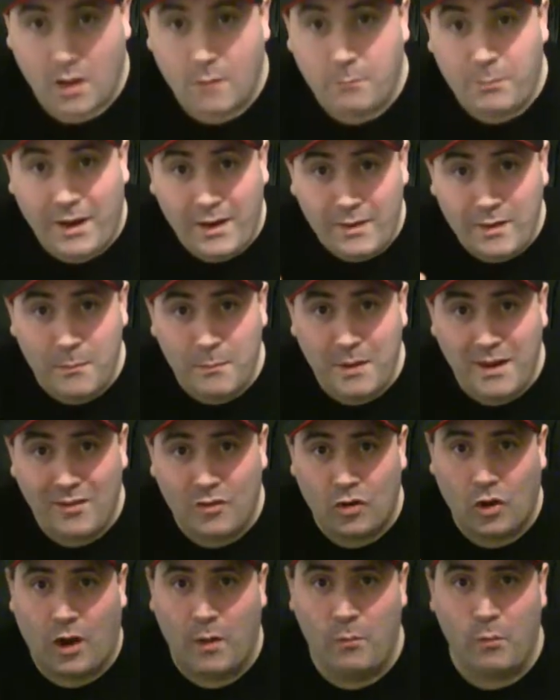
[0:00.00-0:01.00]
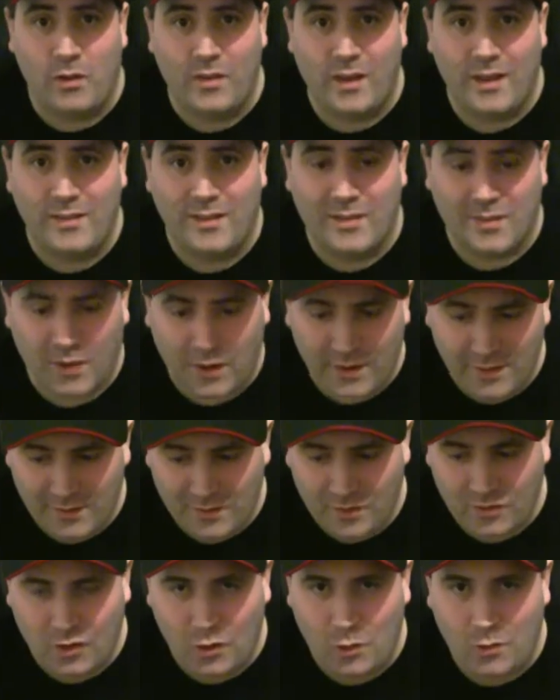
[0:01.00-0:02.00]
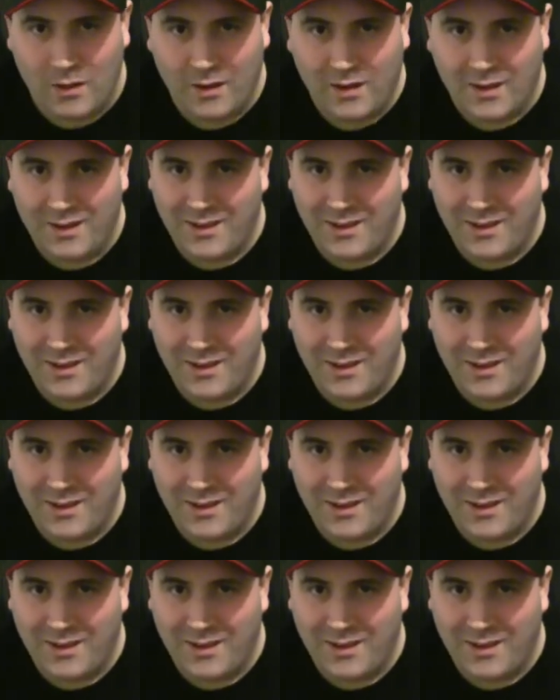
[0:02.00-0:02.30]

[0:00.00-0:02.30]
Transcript: But in the meantime, what they decided to do,